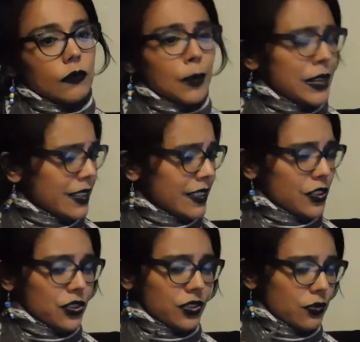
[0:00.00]
meaning that you
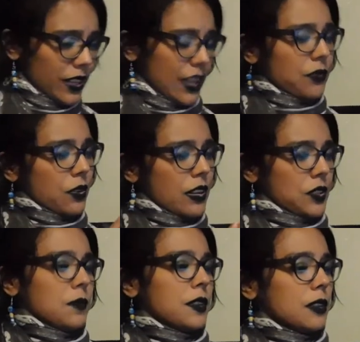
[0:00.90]
just sort of get thrown into
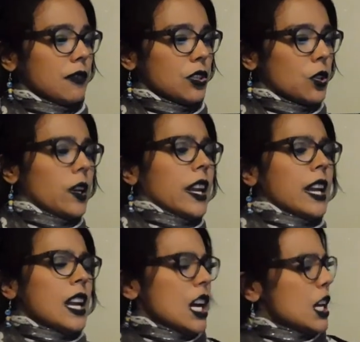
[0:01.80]
the middle of a story.
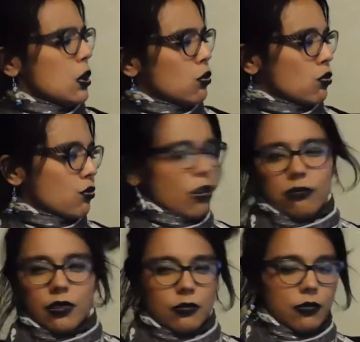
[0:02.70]
You don't
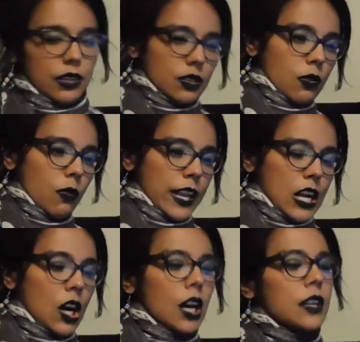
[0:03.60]
know what's going
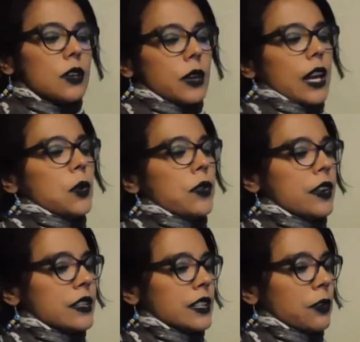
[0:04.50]
on. Okay,
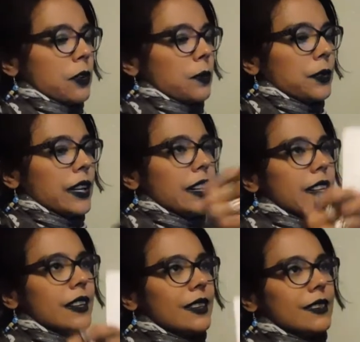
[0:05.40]
Quitters Incorporated
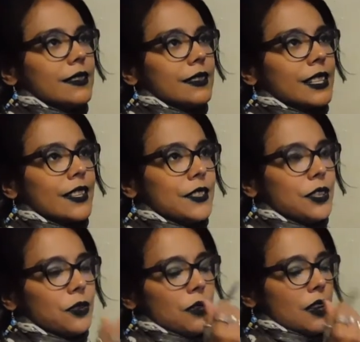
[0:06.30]
tells
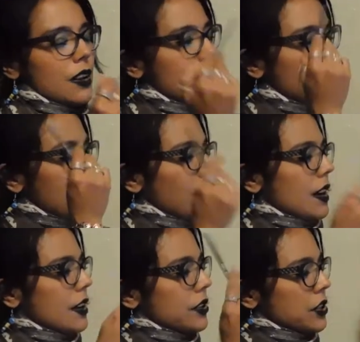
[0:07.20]
you
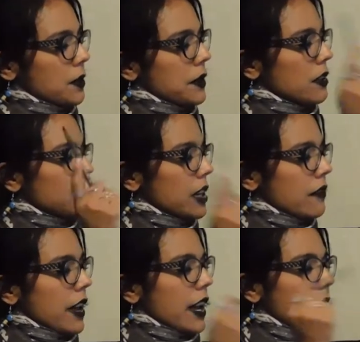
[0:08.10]
uh, terminal
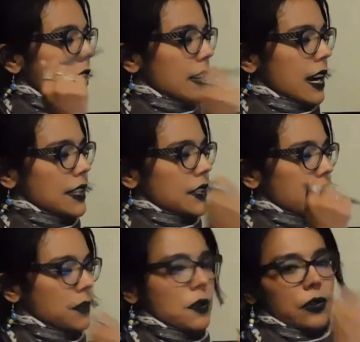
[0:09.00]
JFK guys are
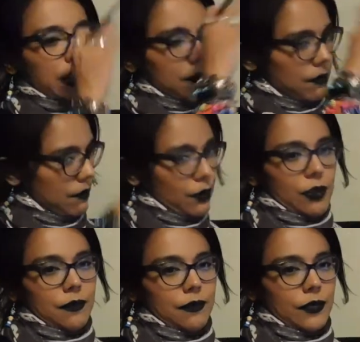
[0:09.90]
smoking. Well,
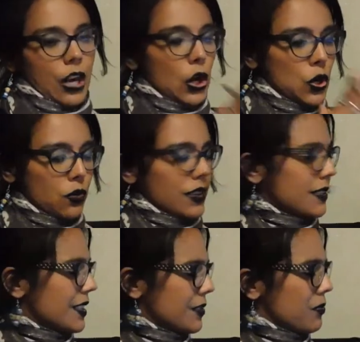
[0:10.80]
you know this.
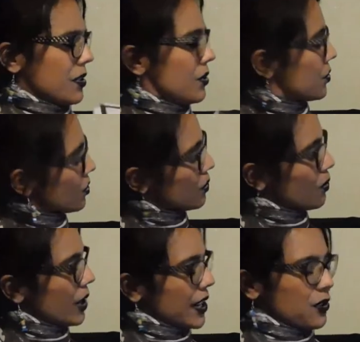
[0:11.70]
This one you don't
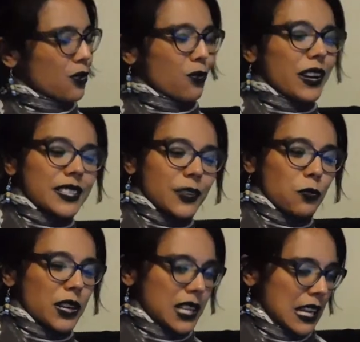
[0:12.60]
quite know what's
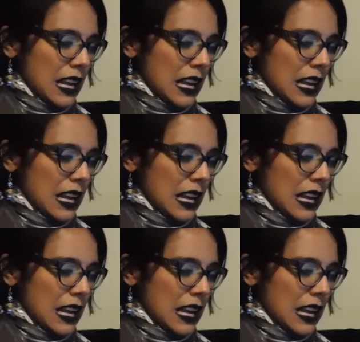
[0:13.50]
what.